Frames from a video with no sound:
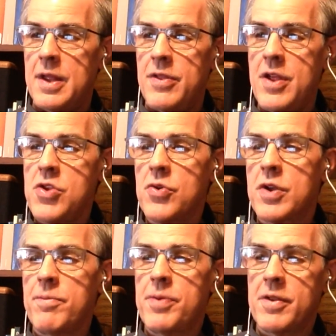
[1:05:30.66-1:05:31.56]
Then you
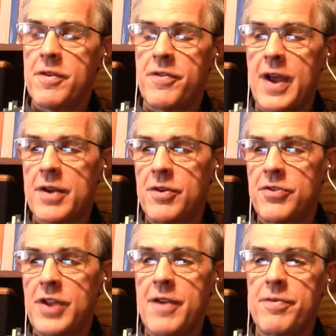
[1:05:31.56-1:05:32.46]
compute the factor of
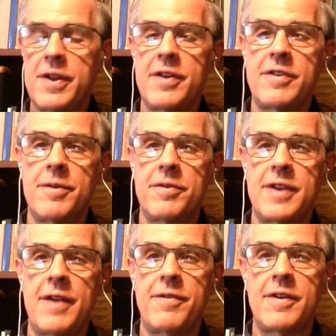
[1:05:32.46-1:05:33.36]
safety
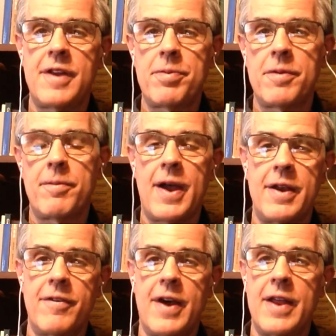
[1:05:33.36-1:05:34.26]
simply by
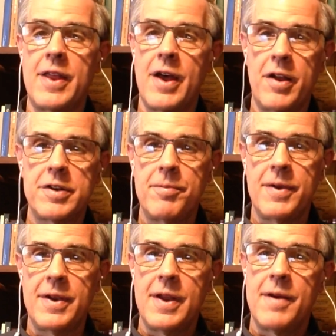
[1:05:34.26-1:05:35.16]
dividing the
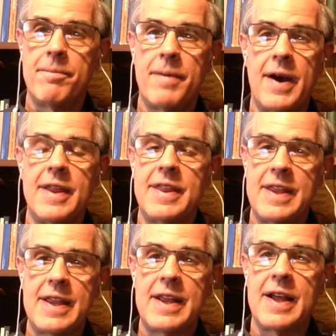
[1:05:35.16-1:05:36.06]
ultimate by
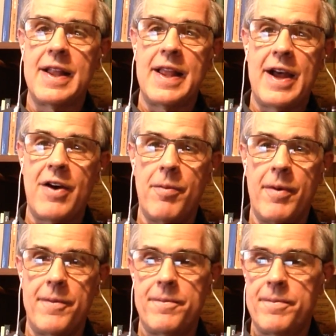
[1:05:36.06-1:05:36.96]
the
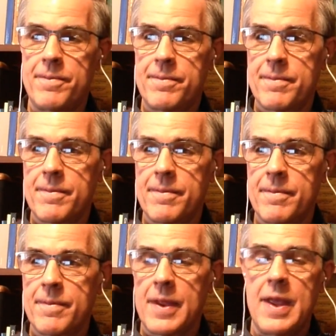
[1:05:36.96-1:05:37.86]
allowable.
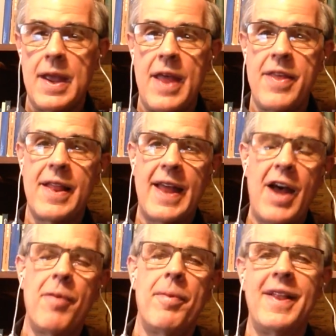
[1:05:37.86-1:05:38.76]
And the
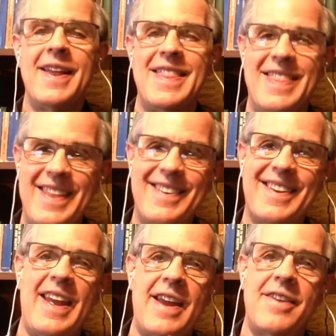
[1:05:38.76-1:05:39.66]
allowable in this
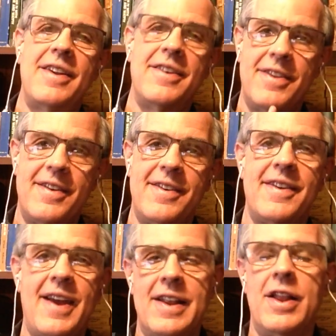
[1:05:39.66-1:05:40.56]
case is the
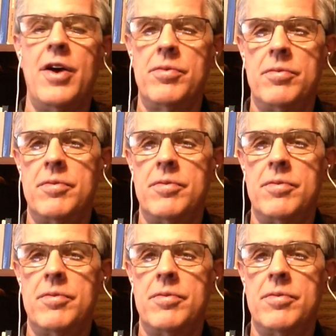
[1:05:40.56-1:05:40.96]
design load.